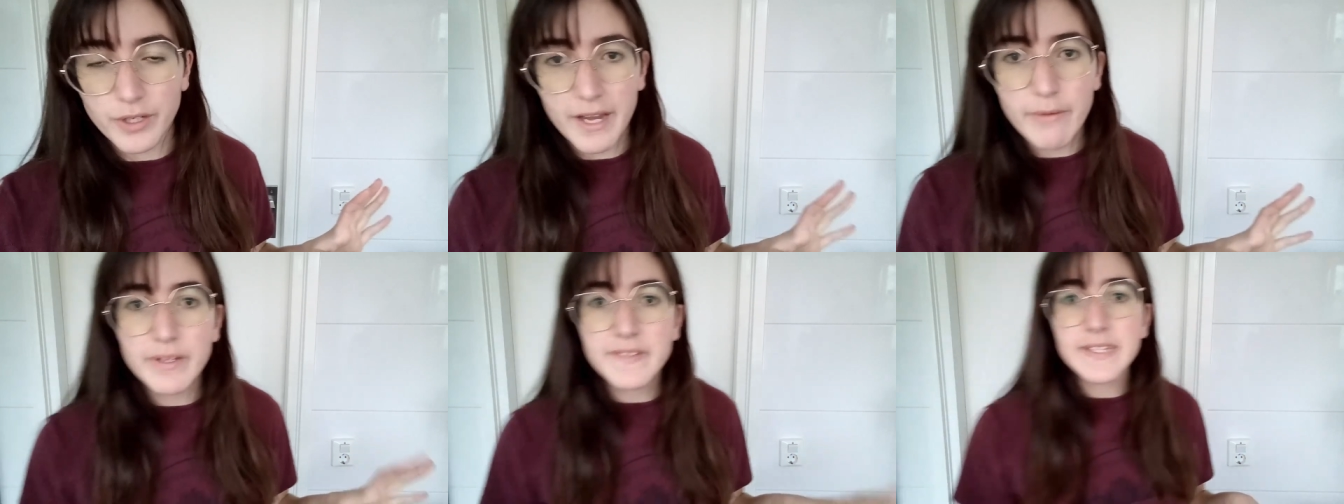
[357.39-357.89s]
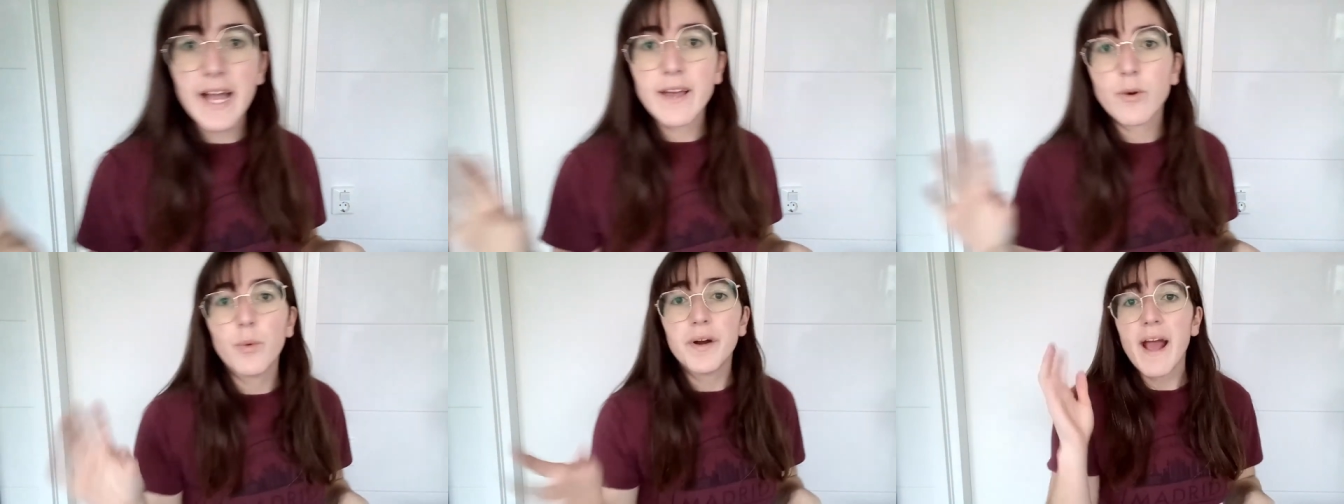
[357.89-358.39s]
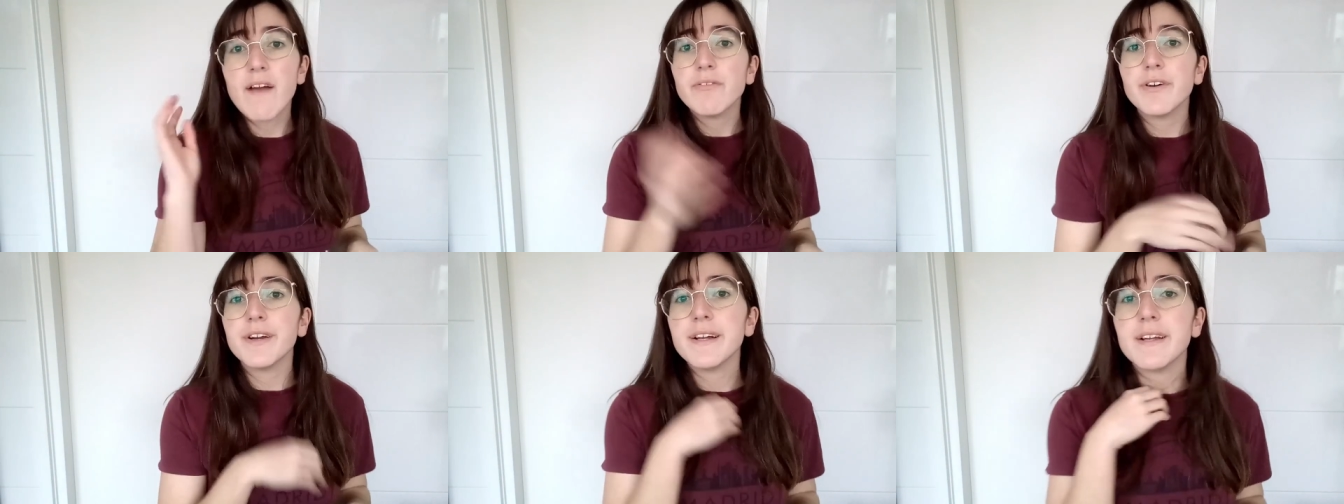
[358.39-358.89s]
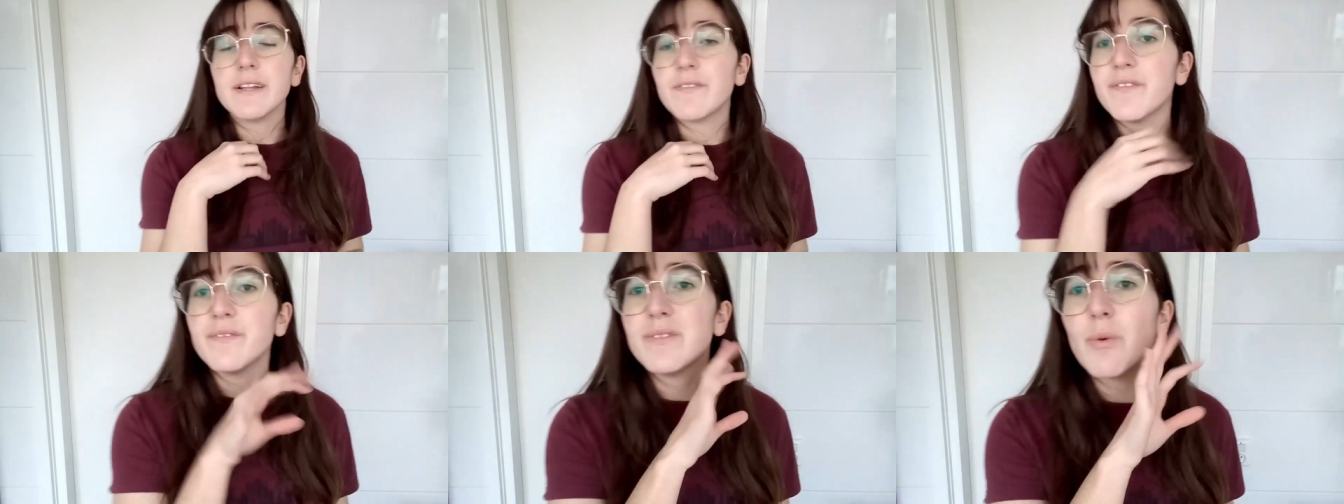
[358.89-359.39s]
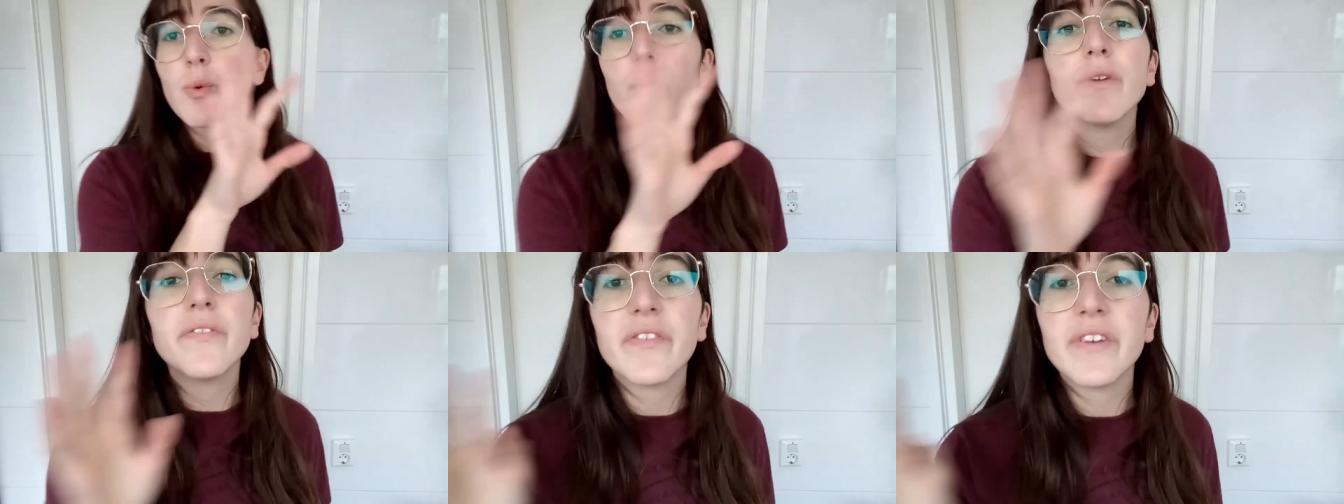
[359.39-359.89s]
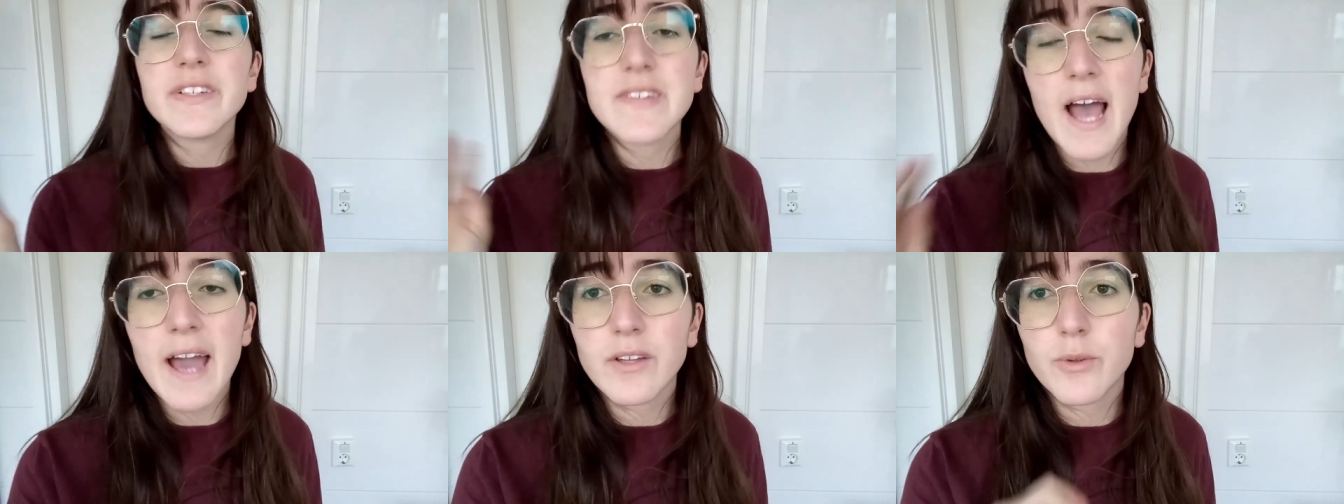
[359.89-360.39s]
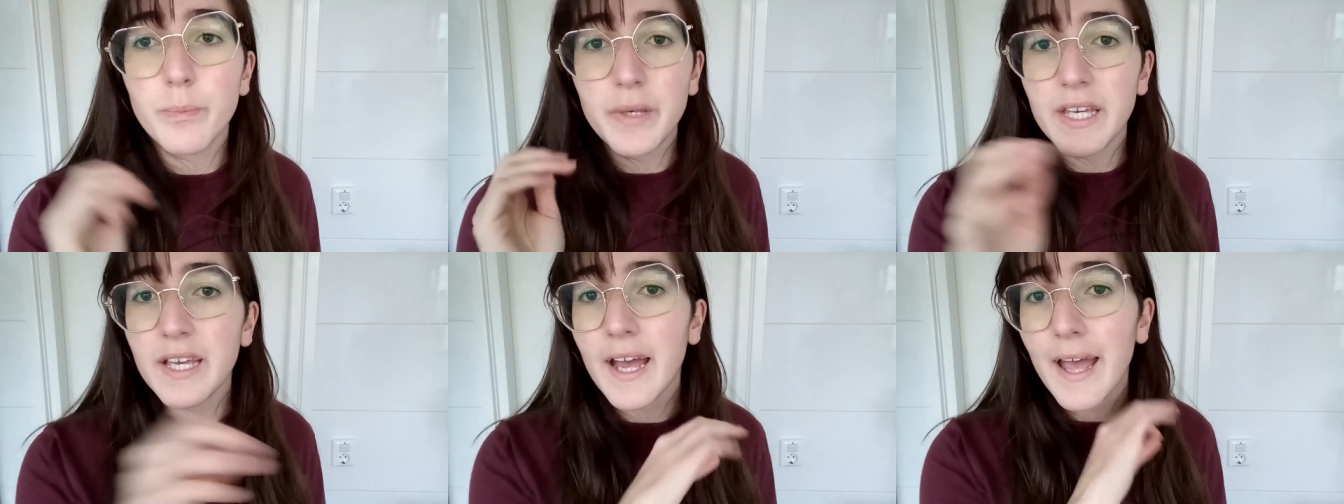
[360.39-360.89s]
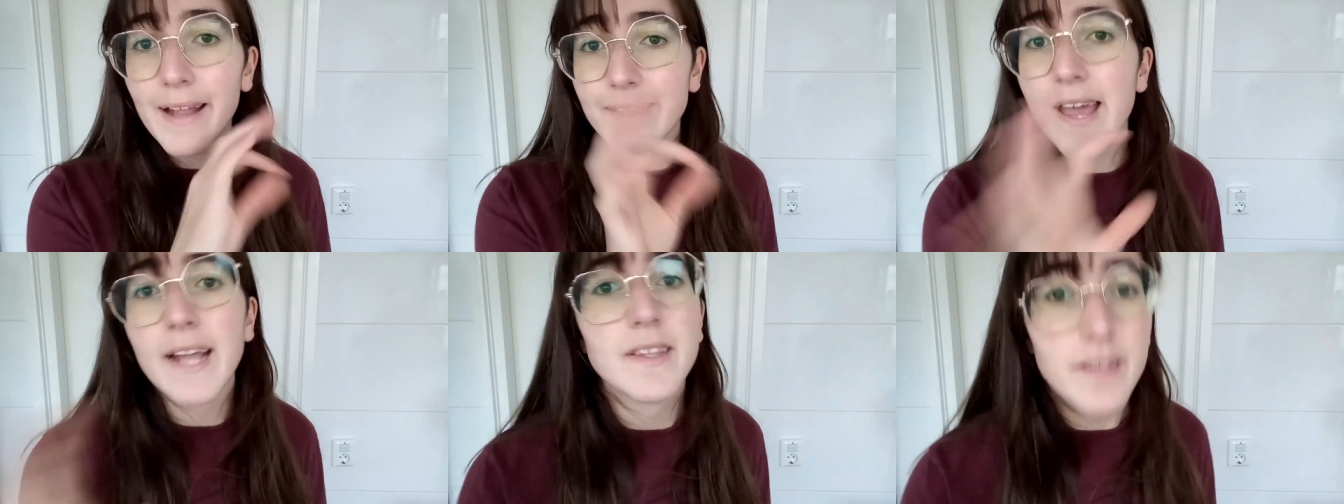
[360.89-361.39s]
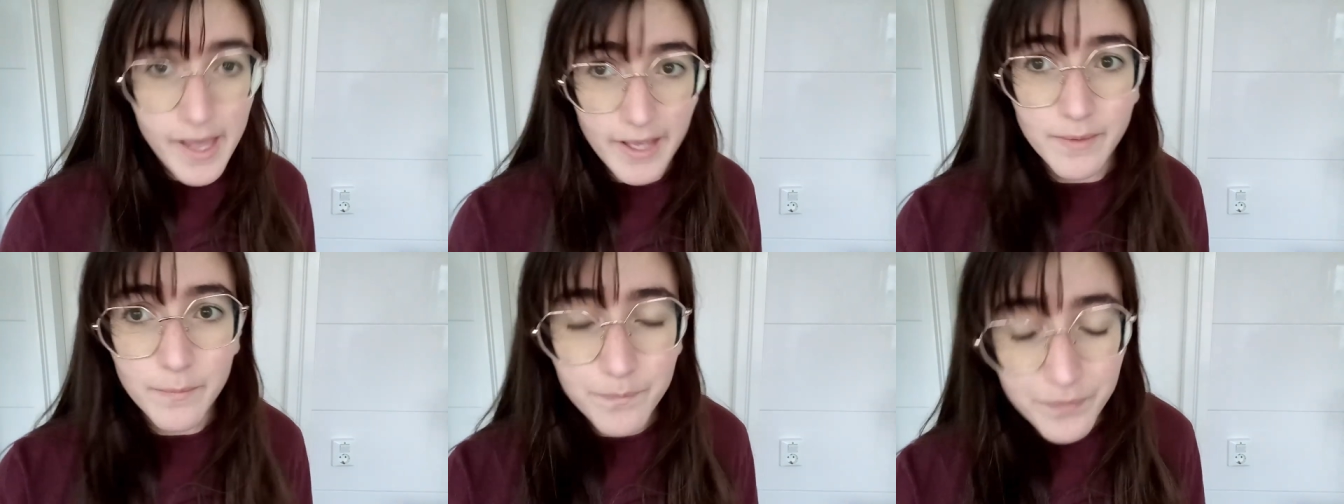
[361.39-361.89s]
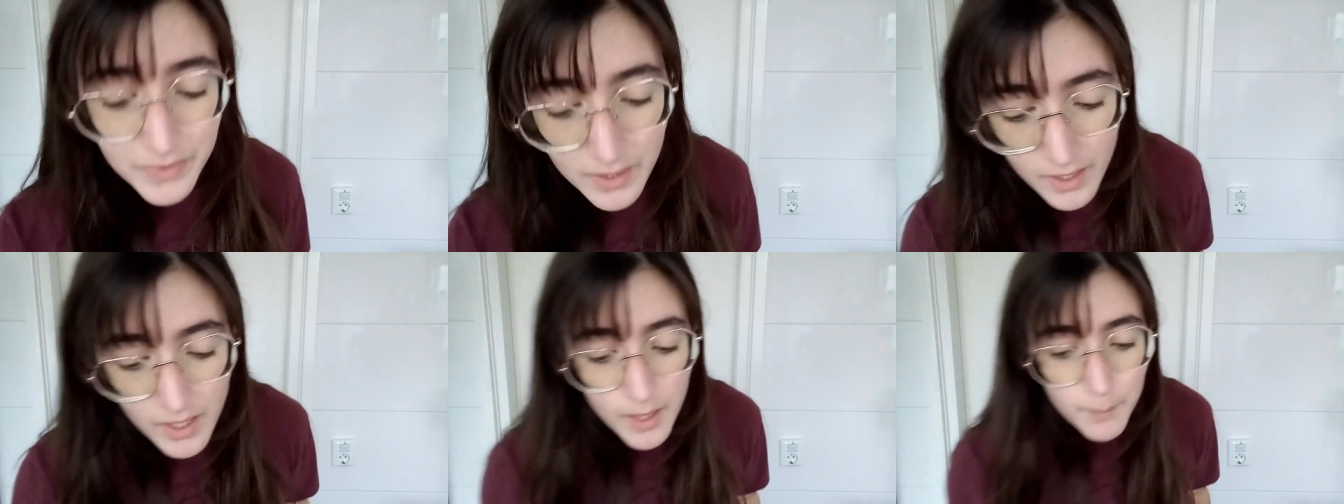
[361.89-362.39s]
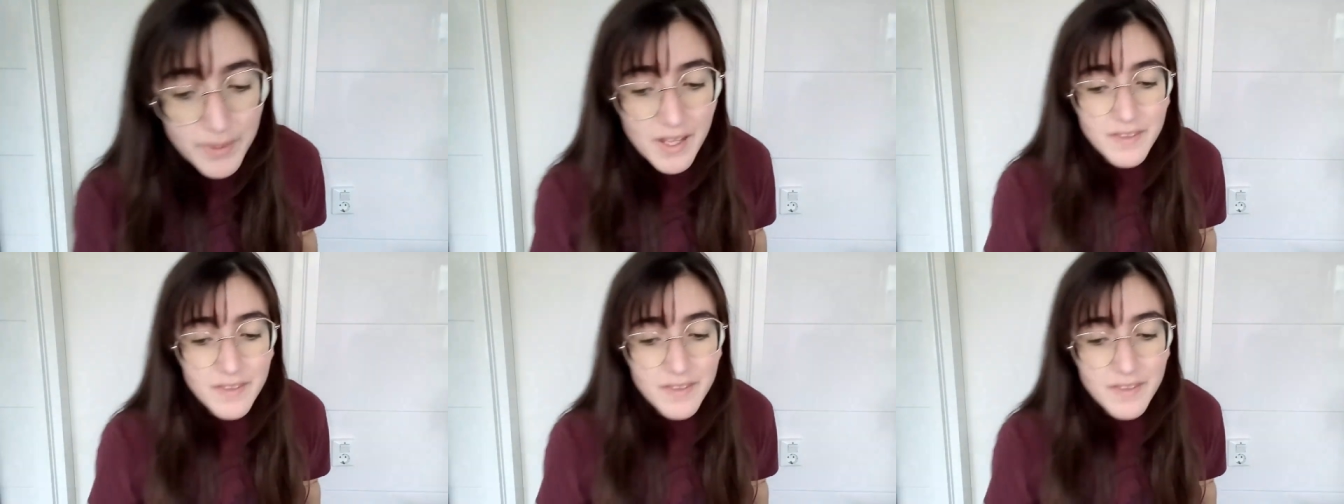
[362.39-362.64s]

There is, like, whatever the world feels like to be at that day. But I